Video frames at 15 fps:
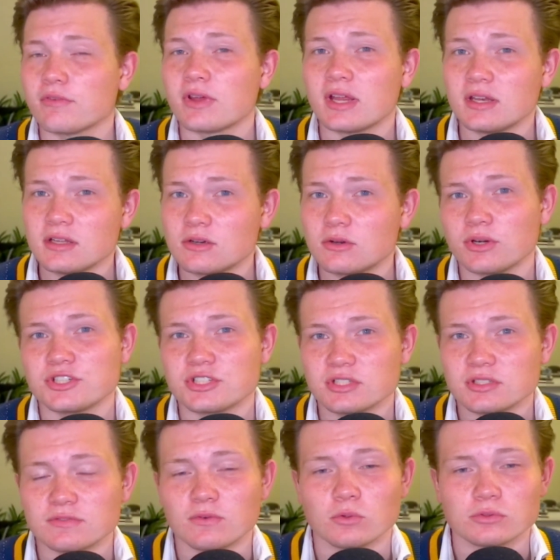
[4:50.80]
any
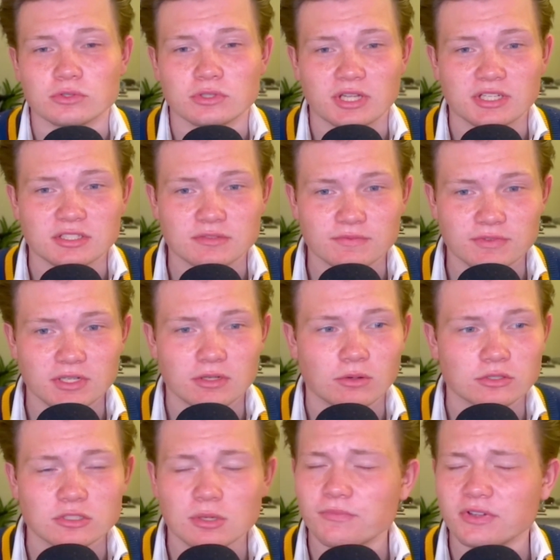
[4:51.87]
questions for today's video
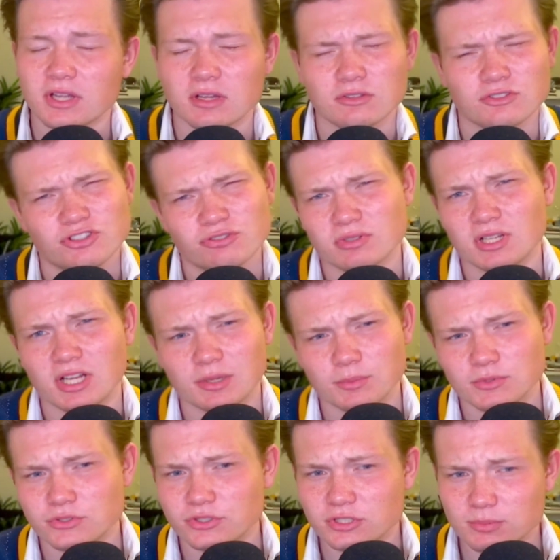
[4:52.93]
or something else you would like
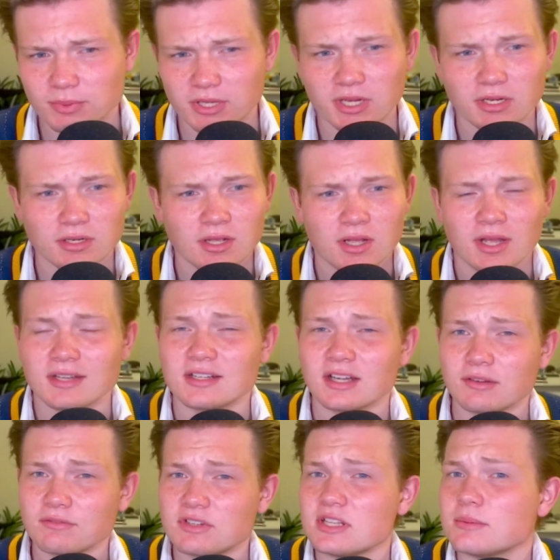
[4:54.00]
me to explain and
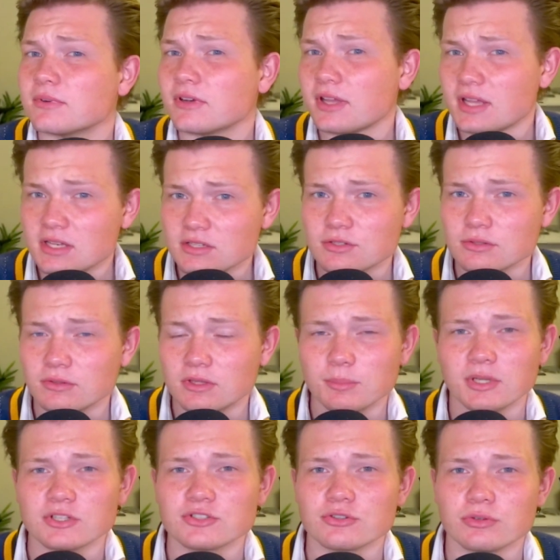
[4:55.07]
dive deeper into,
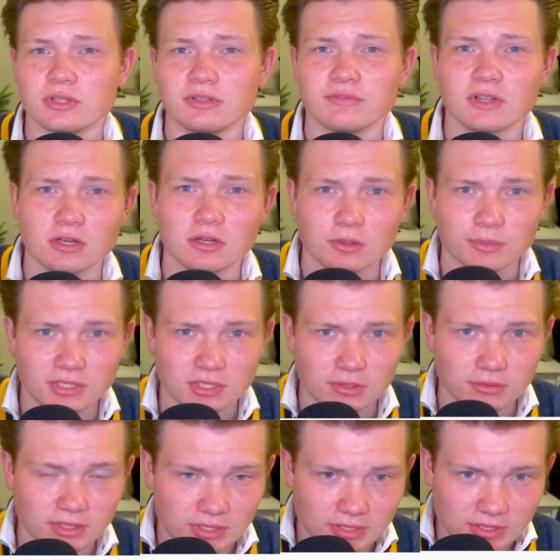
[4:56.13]
then make sure you leave that comment
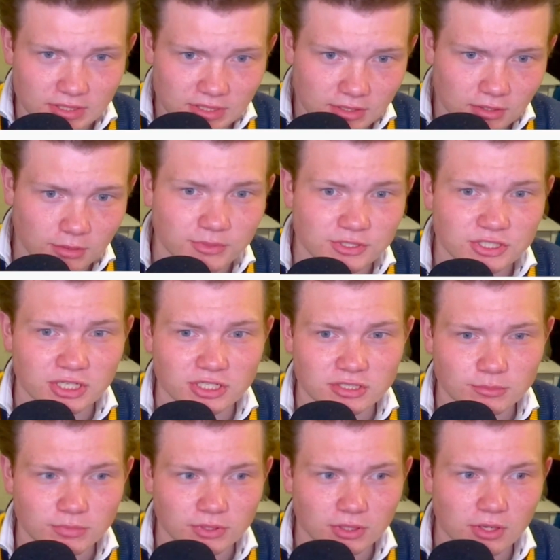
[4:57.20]
down in the comment
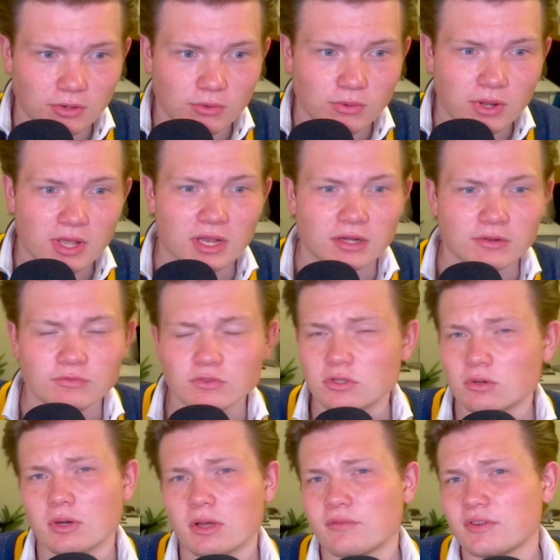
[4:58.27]
section below. And if you
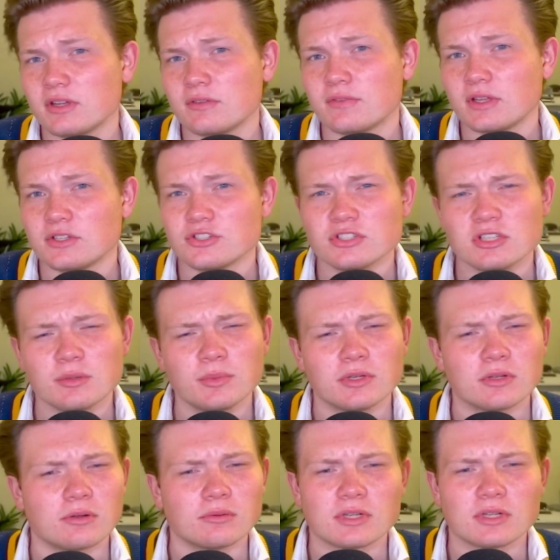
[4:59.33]
don't have anything, just let me
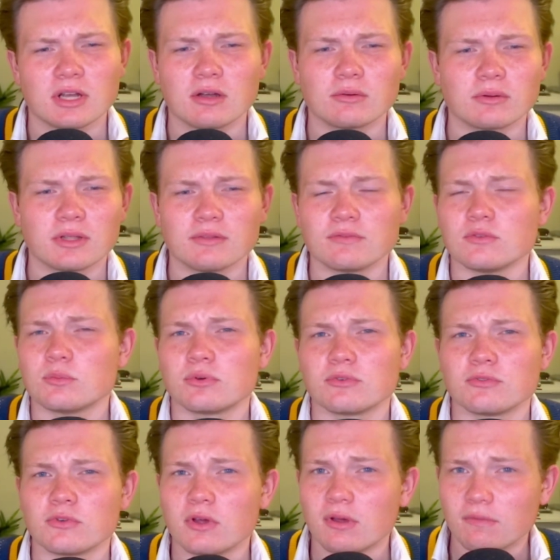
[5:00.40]
know down if you
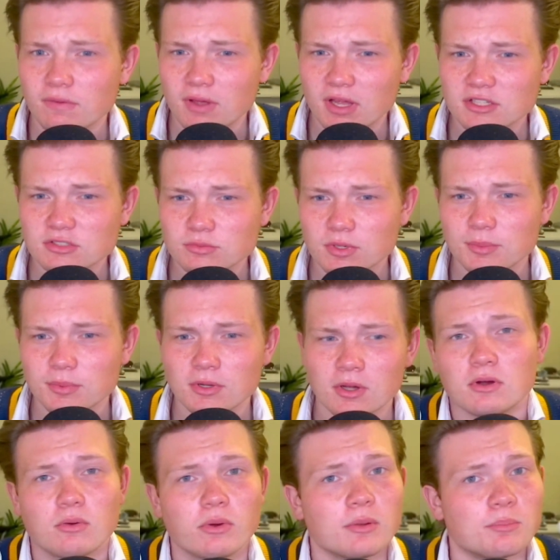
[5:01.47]
prefer a fast sweeper
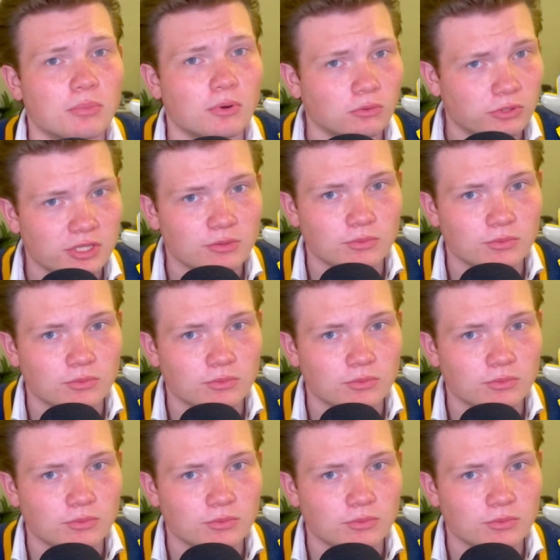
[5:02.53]
or a bulky